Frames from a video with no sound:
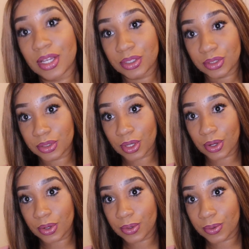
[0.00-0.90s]

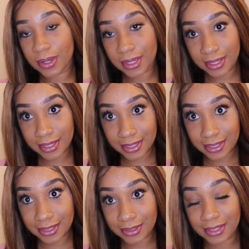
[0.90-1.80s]
So
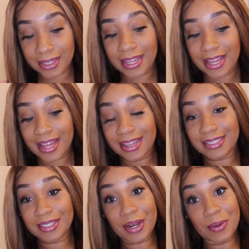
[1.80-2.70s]

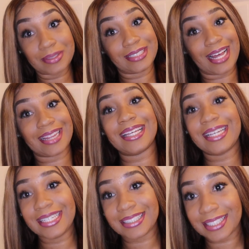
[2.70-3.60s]
this hair was not the
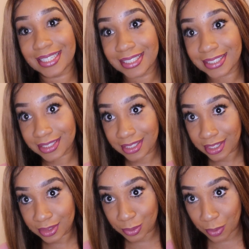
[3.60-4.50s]
easiest
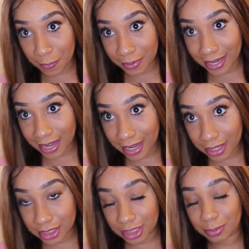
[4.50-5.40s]
to
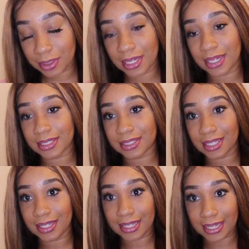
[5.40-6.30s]
apply just because
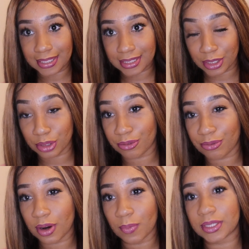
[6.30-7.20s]
the lace in the
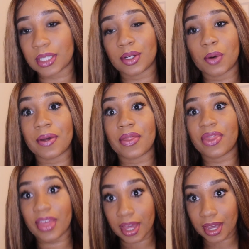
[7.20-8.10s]
front was a little bit
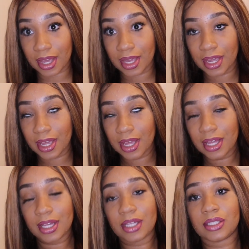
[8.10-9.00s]
thick.
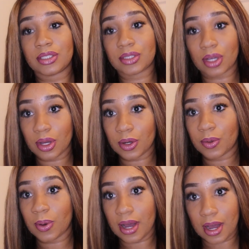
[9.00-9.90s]

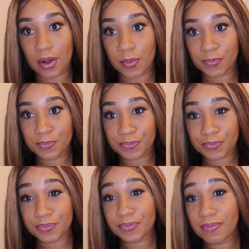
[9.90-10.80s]
So
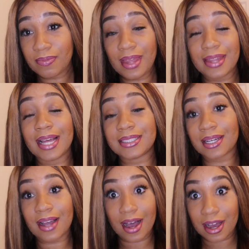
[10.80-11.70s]
that's
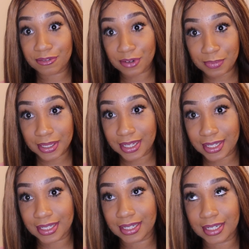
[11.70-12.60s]
a con for
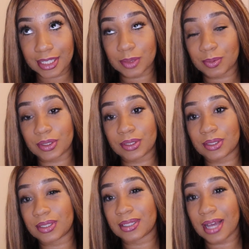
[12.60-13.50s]
me. The lace
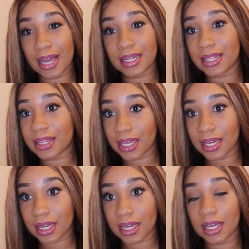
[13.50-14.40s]
was kind of
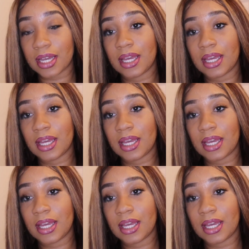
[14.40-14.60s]
thick.